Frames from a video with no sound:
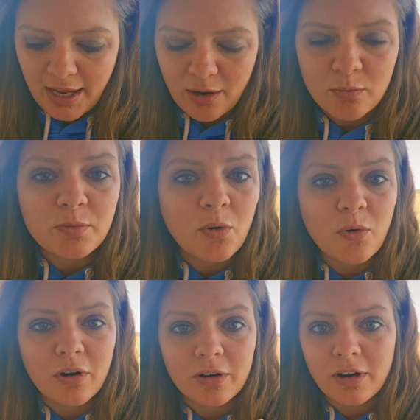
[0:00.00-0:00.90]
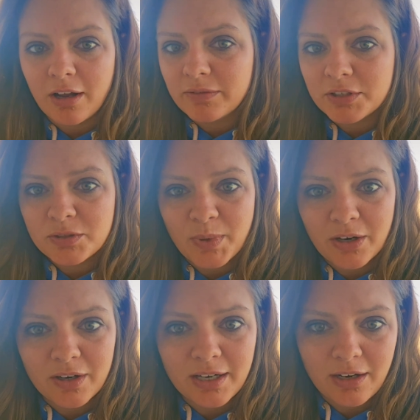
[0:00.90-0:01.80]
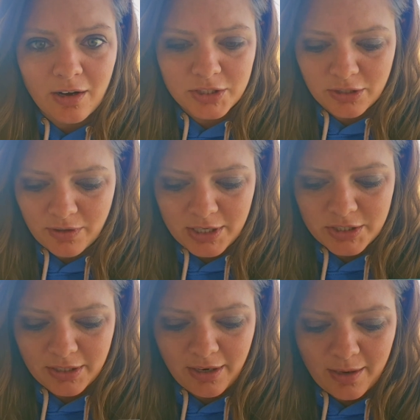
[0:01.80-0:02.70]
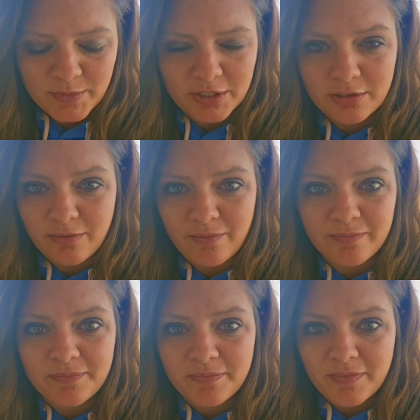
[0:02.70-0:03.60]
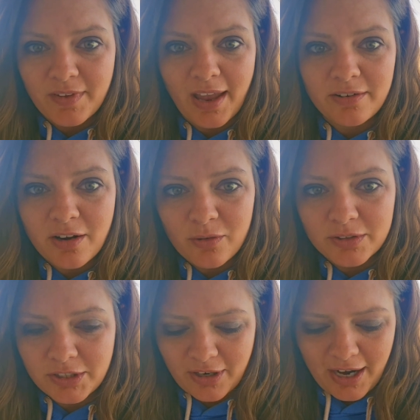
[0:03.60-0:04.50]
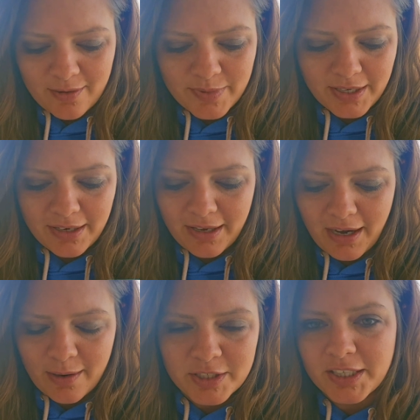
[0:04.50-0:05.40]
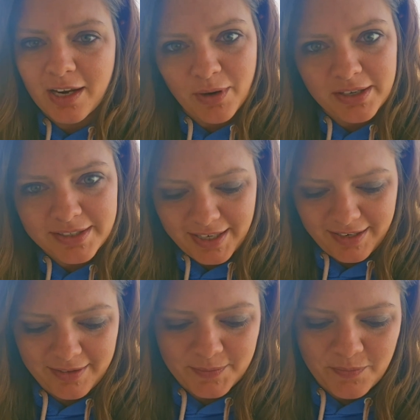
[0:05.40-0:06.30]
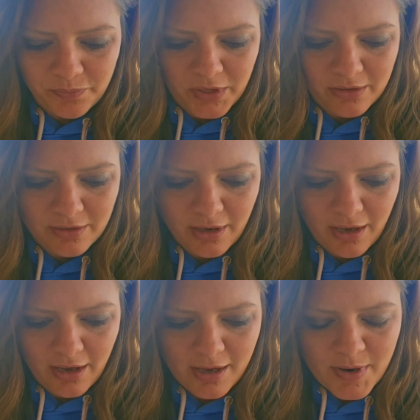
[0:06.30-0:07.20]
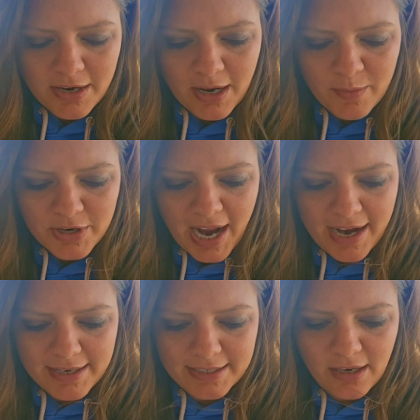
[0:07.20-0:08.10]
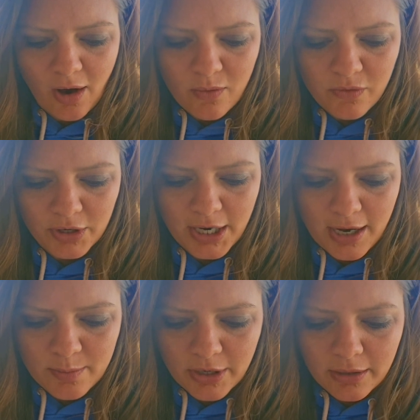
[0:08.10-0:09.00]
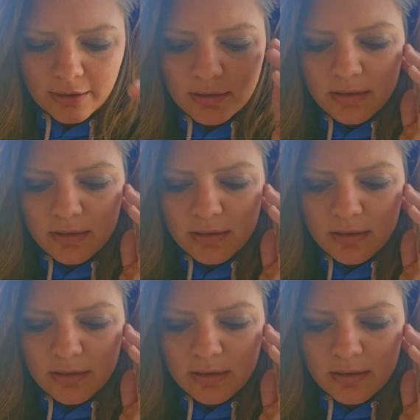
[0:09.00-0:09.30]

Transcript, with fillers: outpour of the Spirit in our generation. I'm just, I know that's going to happen, and I just can't wait to see it. Um, number nine is Overcomer.